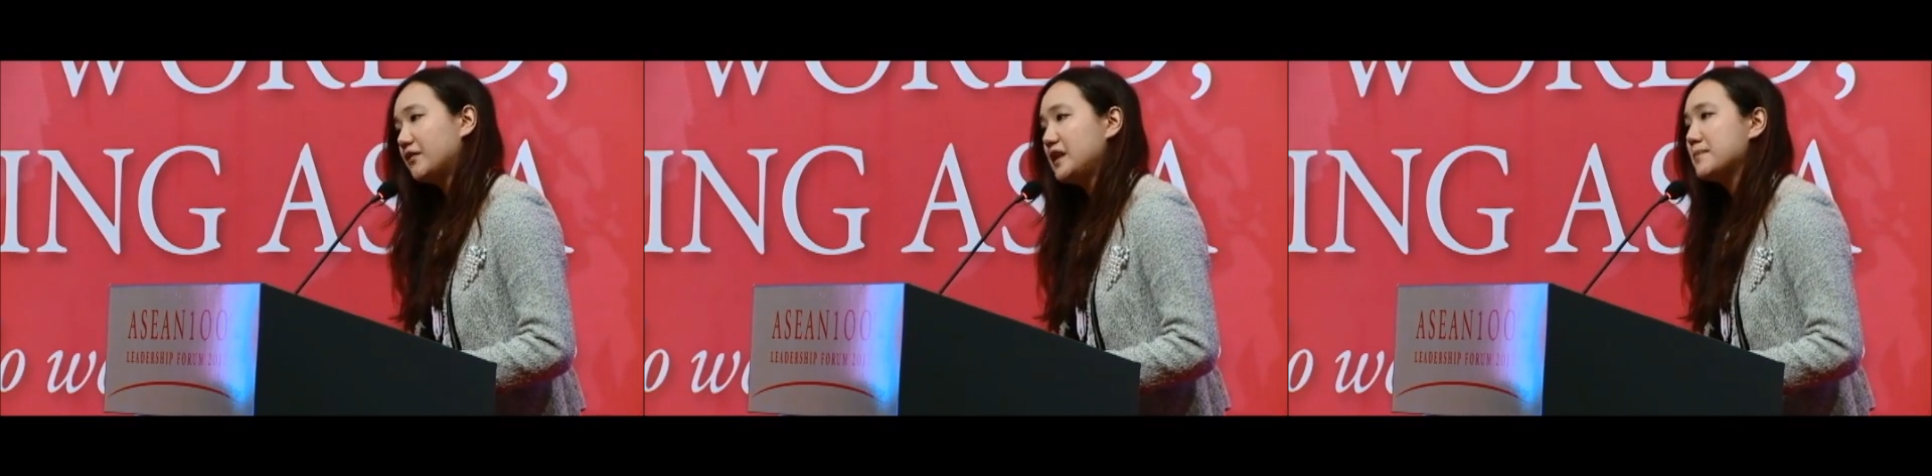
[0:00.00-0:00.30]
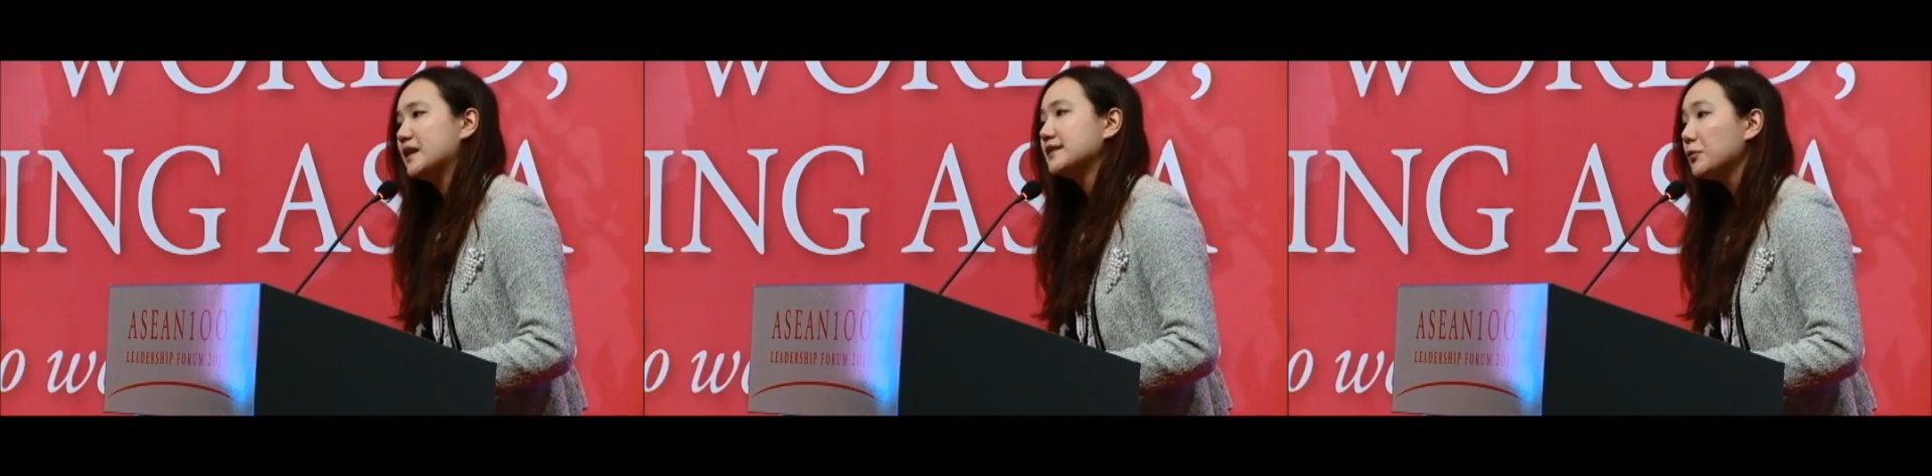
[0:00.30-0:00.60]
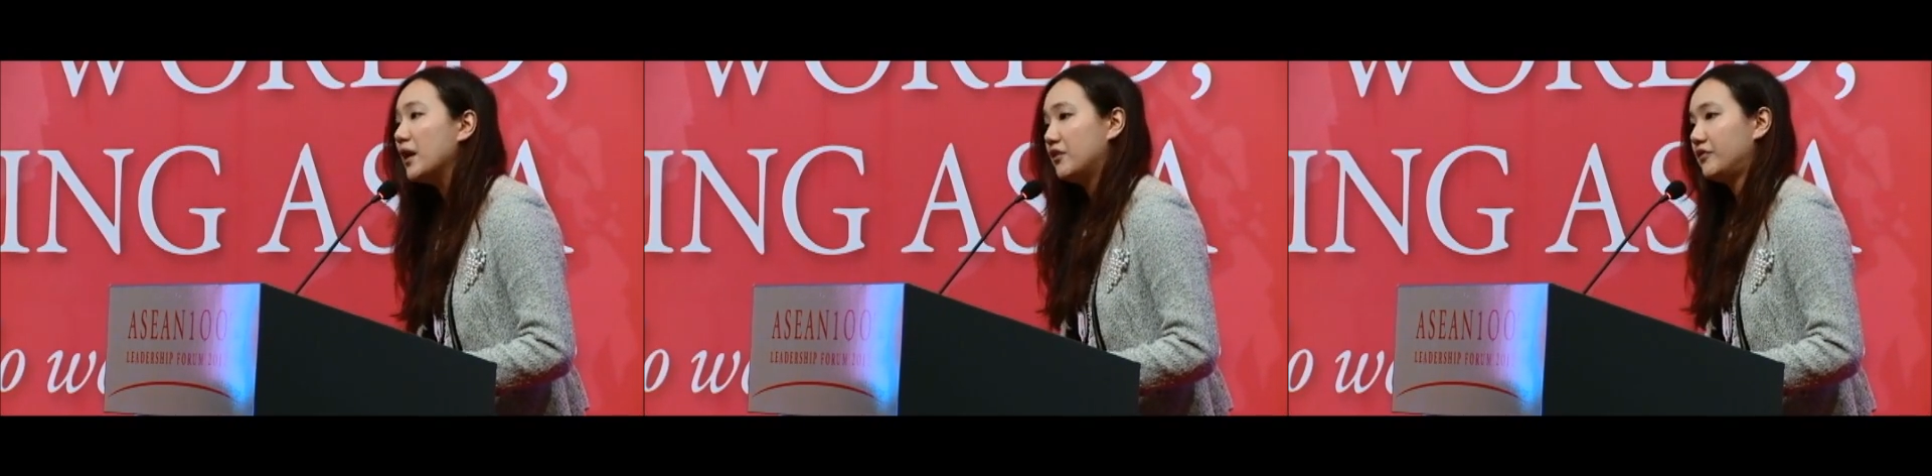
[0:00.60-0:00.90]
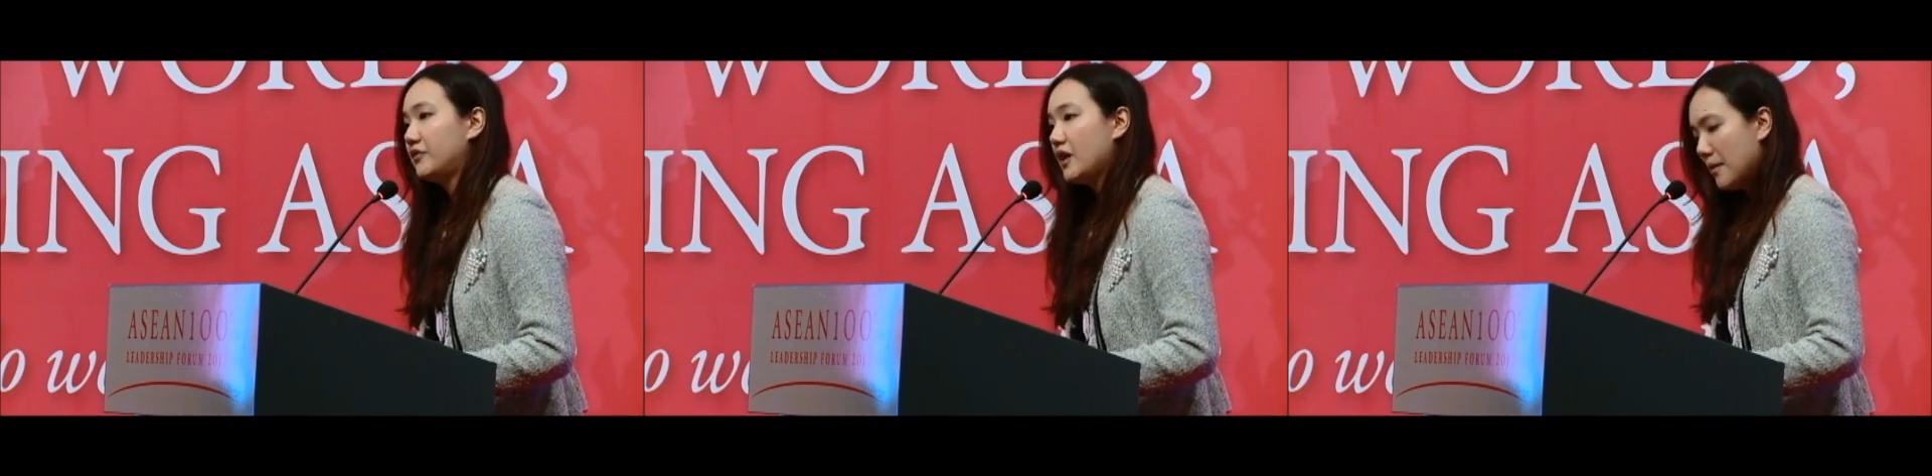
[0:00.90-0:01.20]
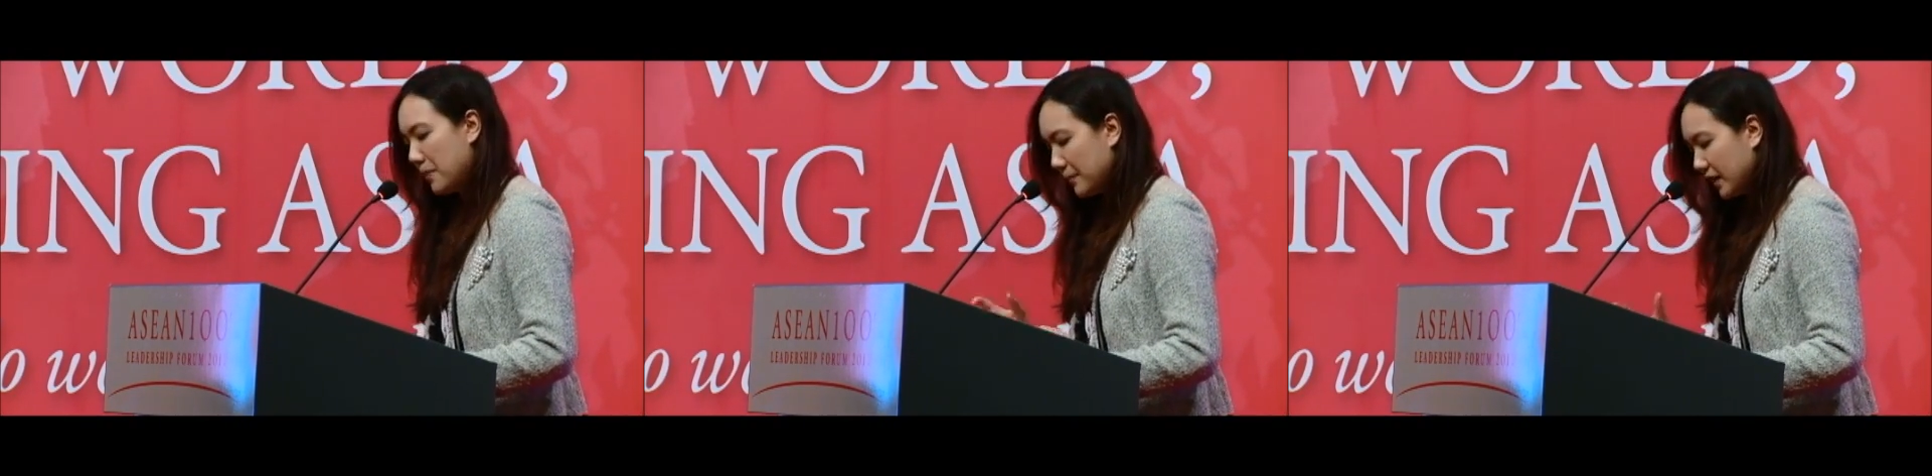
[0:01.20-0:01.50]
immense wealth,
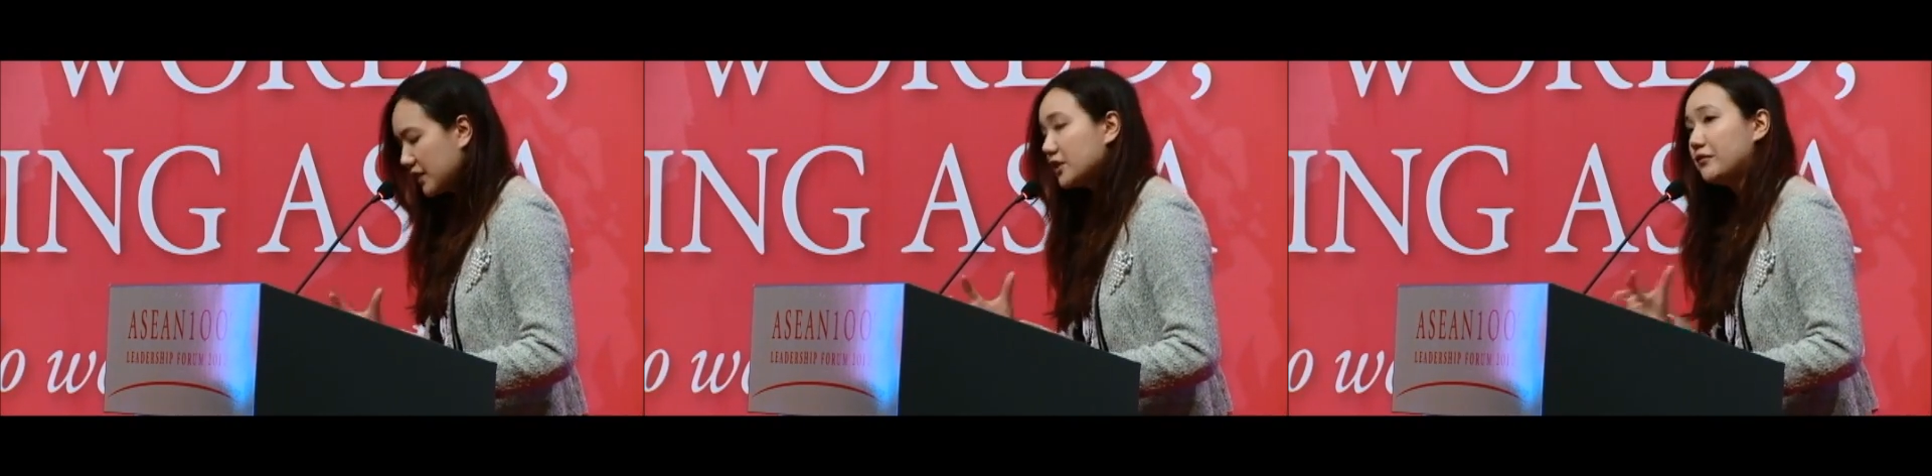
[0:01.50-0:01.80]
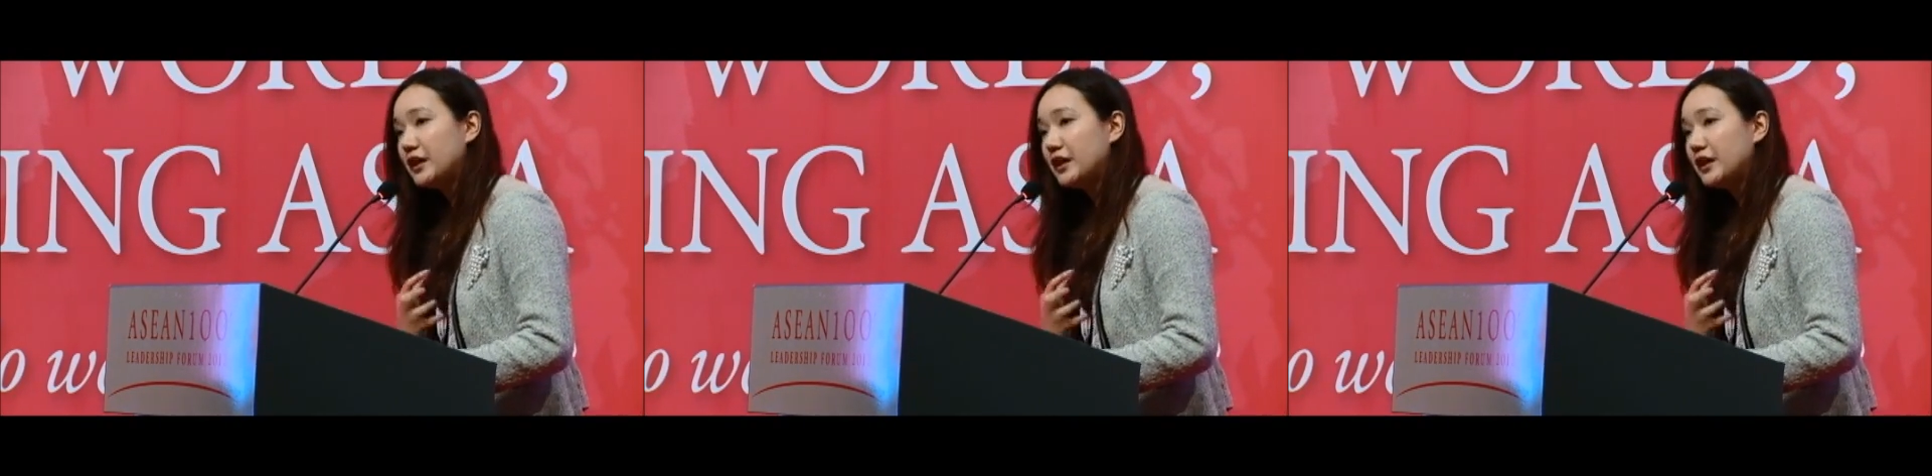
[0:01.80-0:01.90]
but because of